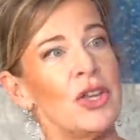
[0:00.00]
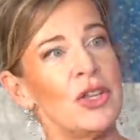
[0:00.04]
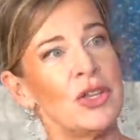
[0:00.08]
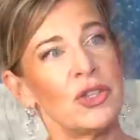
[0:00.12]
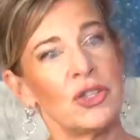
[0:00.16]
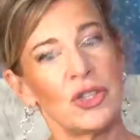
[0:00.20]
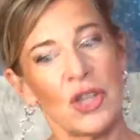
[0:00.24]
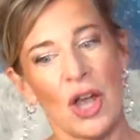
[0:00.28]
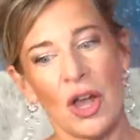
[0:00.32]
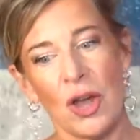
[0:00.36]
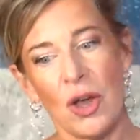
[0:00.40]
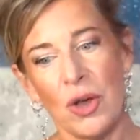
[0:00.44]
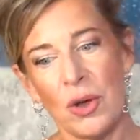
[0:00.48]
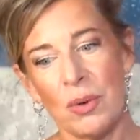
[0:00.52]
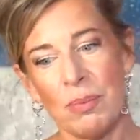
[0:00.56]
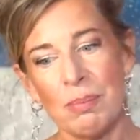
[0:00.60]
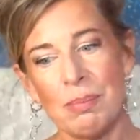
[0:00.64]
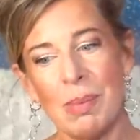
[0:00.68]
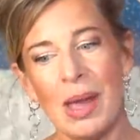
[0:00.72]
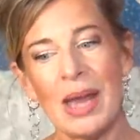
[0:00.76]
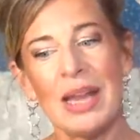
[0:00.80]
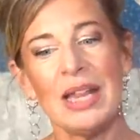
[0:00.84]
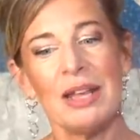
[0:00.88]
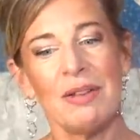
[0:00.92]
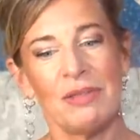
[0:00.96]
So
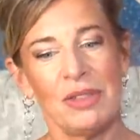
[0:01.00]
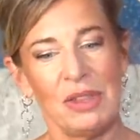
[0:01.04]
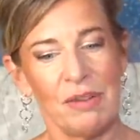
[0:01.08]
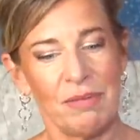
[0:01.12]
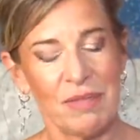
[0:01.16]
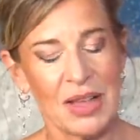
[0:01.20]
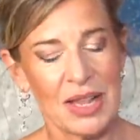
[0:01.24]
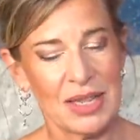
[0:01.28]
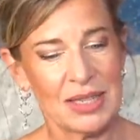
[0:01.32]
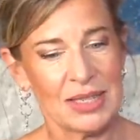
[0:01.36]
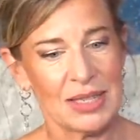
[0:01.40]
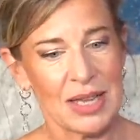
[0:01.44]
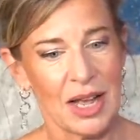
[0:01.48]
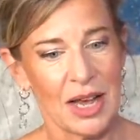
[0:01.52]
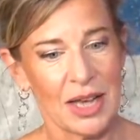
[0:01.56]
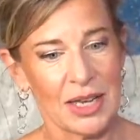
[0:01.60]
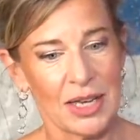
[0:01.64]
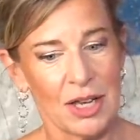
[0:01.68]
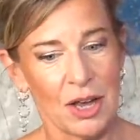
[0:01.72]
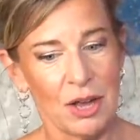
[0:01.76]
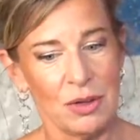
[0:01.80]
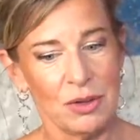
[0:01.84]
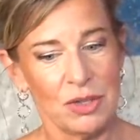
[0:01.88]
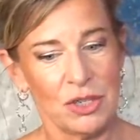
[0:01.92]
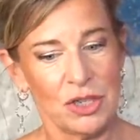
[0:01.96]
many of the events I
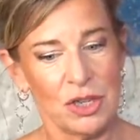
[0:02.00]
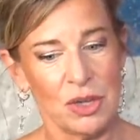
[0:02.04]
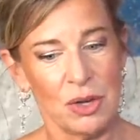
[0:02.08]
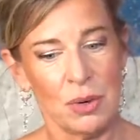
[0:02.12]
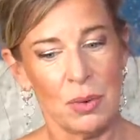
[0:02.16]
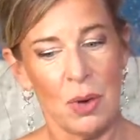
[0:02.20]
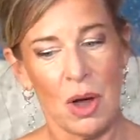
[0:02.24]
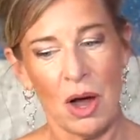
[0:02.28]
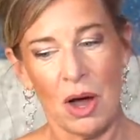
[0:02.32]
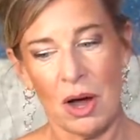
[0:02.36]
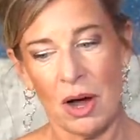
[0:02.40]
go to